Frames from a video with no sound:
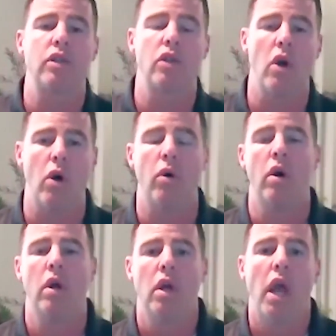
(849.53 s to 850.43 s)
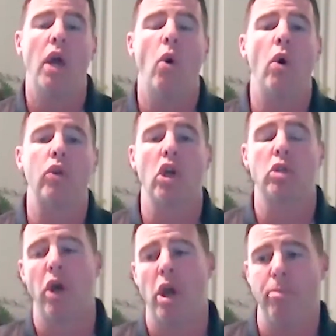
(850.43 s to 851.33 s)
So it all does
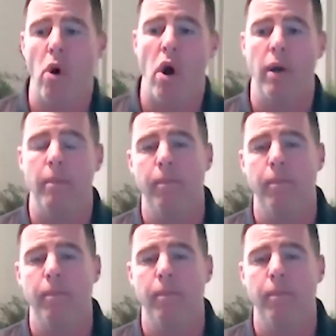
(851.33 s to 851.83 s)
play a part.